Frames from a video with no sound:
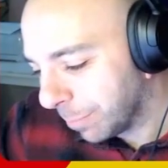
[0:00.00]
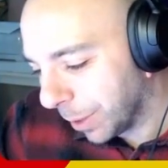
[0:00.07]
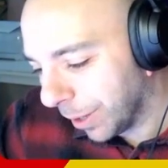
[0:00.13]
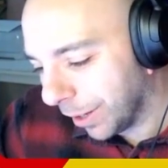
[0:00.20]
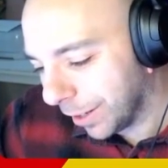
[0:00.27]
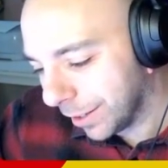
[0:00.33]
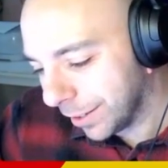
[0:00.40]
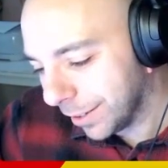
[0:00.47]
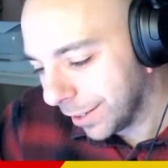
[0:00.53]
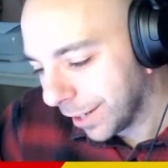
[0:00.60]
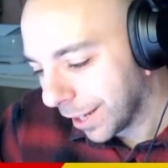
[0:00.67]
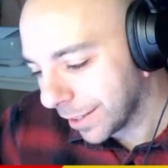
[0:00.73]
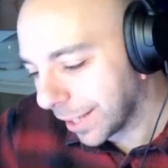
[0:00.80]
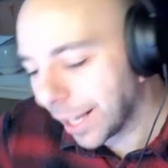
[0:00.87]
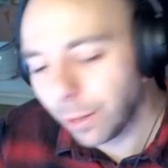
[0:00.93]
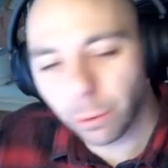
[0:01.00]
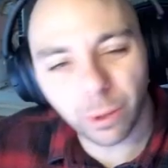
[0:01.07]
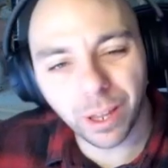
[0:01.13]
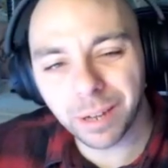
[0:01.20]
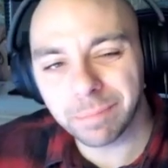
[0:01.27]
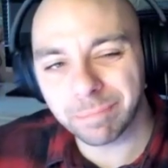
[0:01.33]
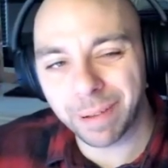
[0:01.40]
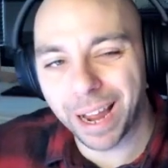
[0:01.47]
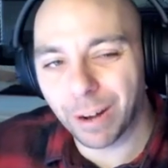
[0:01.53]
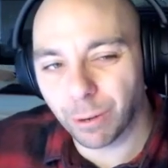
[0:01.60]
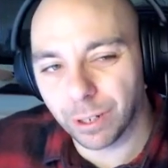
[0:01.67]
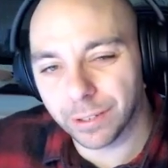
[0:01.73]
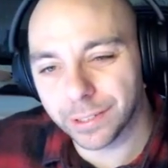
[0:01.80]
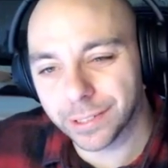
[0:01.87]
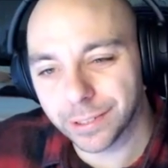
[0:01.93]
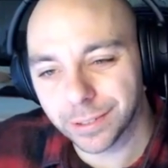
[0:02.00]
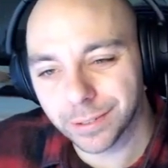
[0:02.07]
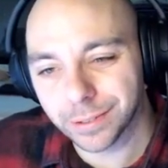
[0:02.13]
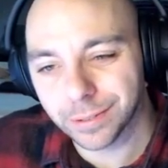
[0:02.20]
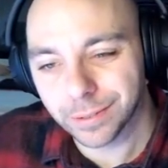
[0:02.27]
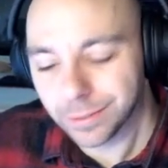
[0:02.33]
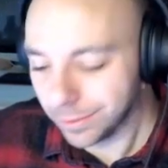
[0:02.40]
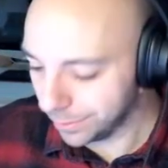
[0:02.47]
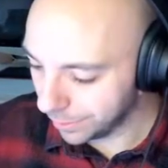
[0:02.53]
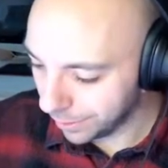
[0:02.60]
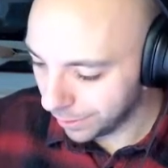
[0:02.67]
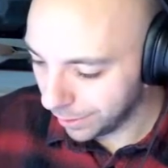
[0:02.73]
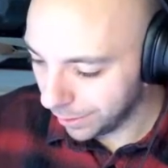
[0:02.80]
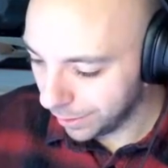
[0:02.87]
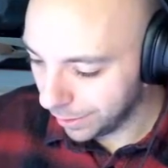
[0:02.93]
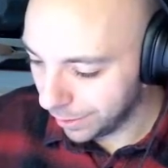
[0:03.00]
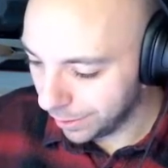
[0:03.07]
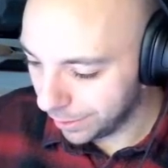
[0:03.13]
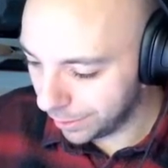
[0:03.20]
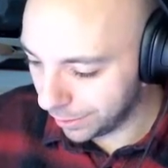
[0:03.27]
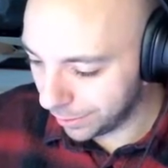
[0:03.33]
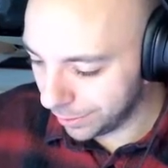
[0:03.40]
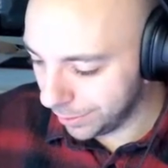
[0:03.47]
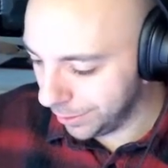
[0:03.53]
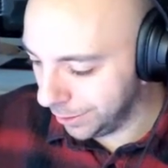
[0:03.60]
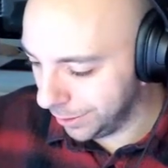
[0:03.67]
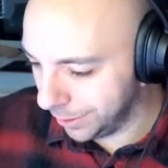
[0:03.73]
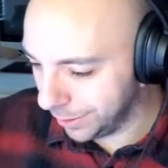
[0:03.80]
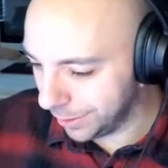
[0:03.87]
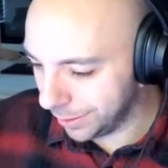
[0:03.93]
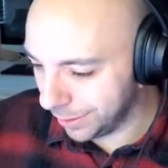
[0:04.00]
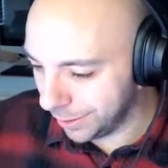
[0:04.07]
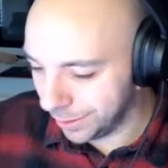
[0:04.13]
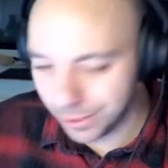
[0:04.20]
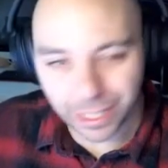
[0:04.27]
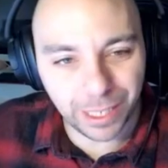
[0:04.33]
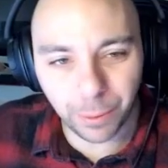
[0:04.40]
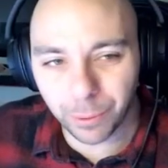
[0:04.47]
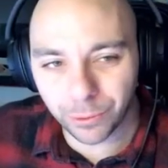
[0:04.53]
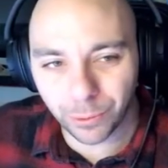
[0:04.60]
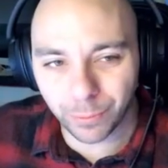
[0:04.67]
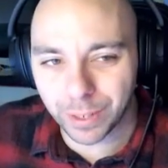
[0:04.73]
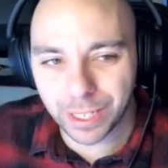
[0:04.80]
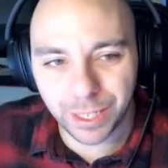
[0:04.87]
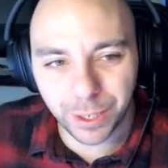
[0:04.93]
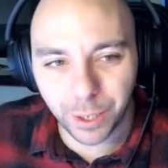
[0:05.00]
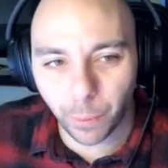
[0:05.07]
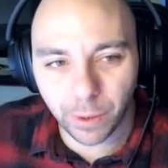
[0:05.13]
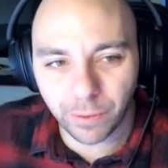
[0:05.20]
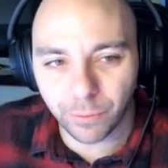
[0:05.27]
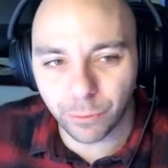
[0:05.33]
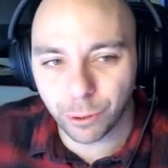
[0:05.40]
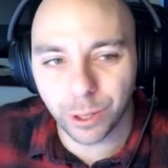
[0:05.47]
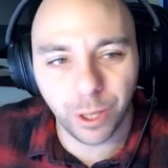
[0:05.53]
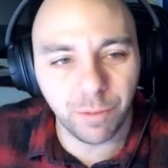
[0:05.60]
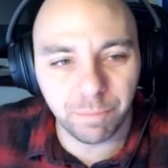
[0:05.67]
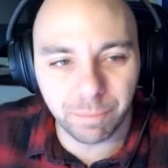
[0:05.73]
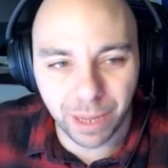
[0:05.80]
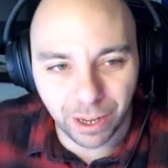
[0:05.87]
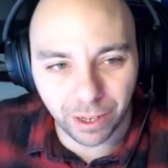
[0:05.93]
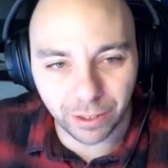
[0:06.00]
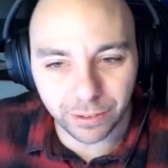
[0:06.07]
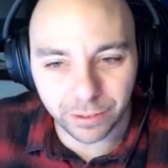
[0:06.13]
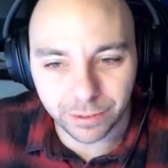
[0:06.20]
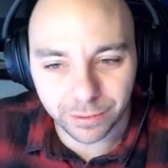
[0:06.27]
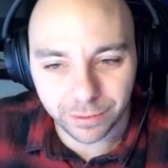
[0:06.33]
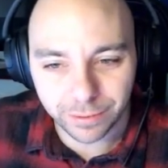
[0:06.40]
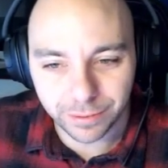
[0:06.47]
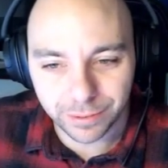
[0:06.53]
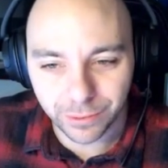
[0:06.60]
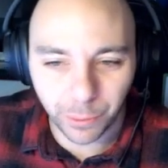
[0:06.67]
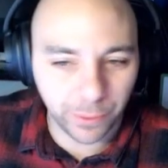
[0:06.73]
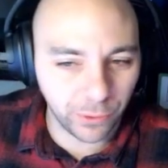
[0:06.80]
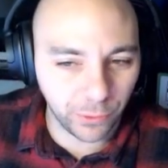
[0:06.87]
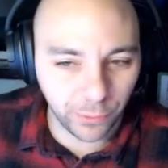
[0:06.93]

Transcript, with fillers: but they look like parrots. And I wasn't really going for a lovebird. So it's